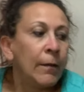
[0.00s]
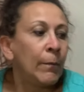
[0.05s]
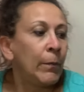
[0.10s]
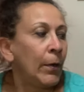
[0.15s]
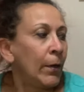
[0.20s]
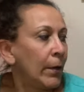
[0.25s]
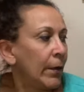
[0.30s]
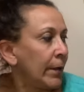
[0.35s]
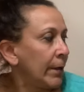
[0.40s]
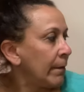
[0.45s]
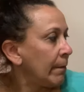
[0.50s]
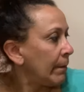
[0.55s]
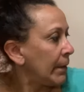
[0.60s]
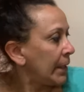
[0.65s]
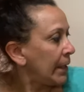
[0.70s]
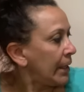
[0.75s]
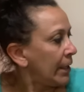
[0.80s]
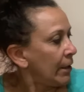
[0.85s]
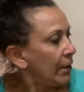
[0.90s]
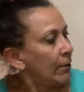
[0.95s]
Pardon
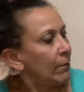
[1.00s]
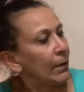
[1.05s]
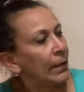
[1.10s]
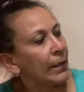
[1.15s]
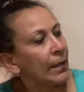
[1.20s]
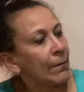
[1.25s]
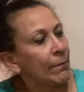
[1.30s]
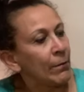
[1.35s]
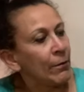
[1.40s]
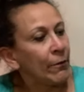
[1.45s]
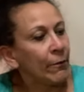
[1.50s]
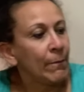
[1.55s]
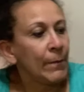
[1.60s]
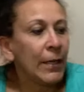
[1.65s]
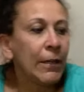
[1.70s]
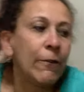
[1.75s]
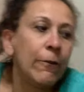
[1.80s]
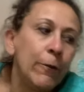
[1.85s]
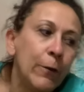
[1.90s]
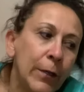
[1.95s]
me while I move my
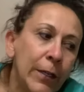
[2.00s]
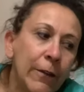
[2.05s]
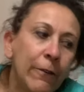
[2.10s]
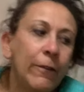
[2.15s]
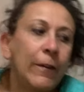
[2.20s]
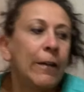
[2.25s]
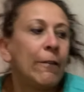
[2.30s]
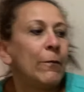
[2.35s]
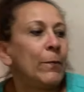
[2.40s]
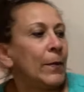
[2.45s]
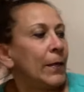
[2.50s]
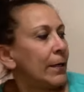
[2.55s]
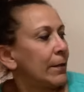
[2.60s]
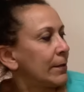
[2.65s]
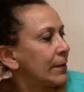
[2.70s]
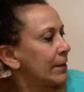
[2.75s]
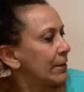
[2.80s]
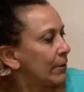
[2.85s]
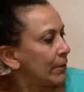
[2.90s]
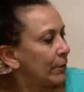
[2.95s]
45
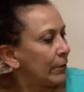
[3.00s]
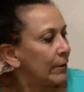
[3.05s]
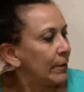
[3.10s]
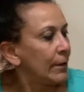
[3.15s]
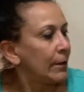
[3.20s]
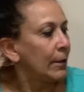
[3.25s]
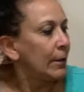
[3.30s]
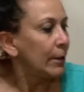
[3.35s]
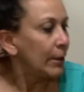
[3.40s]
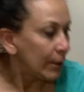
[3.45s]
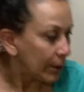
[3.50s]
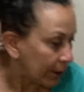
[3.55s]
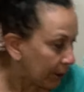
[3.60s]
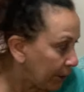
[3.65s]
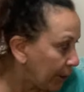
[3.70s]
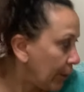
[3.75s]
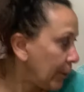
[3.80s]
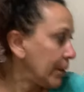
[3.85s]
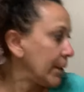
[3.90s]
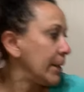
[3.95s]
pounds of
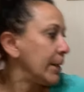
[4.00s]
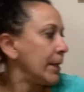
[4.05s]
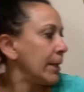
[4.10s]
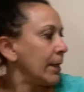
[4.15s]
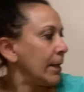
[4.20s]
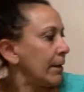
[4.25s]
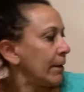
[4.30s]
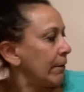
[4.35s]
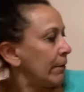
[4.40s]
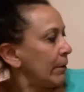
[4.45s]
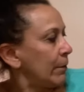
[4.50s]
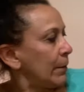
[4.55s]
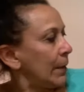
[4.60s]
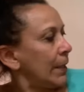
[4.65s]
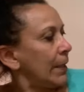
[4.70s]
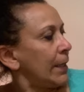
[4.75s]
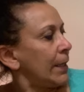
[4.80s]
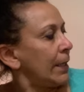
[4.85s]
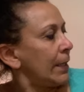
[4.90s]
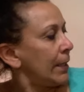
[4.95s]
clothing out of the
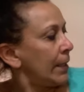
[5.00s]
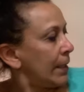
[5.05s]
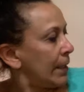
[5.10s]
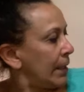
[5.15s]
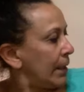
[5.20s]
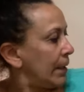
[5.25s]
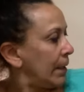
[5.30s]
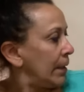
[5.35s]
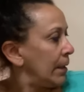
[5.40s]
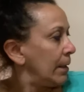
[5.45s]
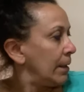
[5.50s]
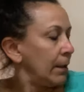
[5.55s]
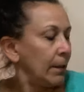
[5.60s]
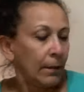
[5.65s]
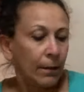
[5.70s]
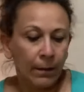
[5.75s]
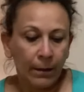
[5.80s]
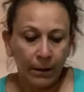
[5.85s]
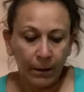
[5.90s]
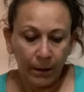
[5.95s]
way.
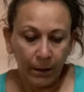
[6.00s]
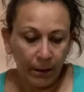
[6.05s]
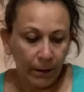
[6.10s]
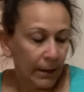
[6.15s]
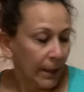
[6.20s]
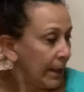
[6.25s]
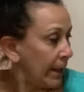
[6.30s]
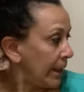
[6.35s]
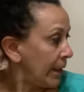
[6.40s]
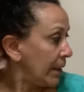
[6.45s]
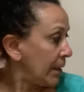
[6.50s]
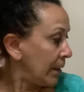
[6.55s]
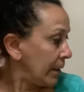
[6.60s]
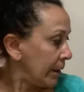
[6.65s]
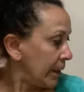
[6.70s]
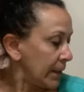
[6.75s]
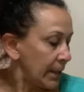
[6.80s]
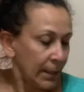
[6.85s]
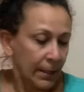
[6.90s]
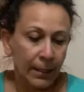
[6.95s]
Okay,
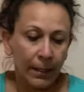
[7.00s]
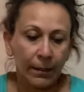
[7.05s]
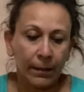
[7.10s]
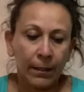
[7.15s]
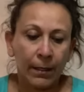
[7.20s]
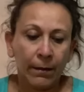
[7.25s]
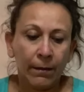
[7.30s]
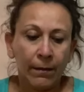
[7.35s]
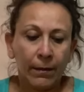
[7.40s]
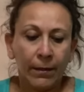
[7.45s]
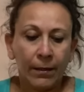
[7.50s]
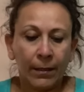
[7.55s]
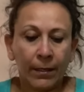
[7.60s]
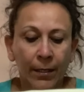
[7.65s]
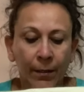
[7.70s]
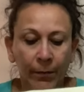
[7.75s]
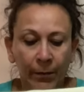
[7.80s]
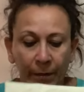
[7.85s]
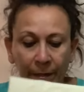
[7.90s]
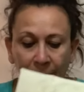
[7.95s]
let's get a
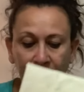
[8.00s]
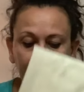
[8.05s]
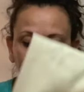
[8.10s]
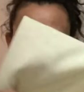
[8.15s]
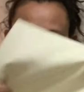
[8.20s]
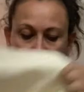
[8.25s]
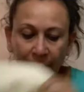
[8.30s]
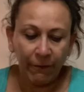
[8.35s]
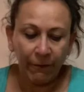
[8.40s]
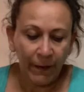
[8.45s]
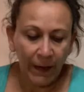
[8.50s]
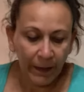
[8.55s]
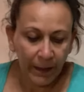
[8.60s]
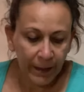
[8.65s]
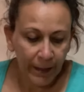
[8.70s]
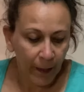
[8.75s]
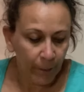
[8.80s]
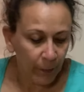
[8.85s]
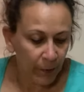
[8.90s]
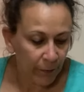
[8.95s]
couple of these things. I found a
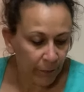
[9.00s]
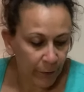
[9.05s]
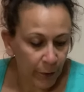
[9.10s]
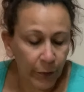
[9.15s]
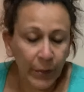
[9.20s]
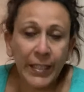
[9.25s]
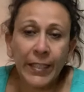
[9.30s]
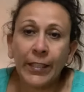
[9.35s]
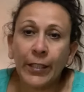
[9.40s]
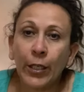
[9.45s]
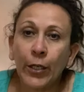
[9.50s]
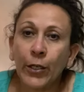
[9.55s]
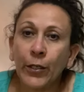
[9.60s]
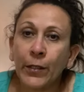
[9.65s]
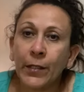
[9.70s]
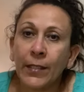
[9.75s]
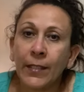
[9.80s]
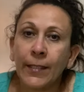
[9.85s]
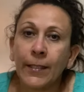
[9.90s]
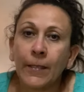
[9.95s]
couple of tree
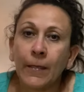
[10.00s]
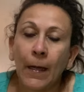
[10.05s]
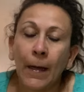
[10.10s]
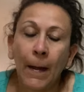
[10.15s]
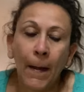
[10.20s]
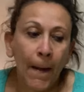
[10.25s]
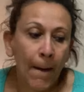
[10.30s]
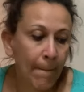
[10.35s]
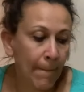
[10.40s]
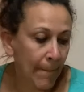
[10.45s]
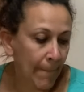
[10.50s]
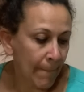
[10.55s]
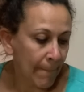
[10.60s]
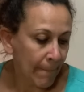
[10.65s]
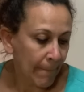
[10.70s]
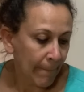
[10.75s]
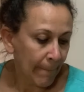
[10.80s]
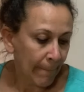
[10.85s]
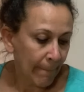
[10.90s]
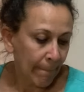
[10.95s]
skirts
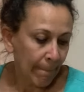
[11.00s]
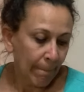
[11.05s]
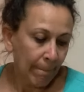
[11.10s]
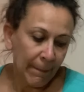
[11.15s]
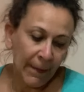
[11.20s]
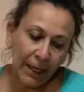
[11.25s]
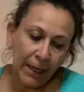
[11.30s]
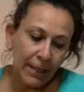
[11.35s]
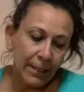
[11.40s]
that I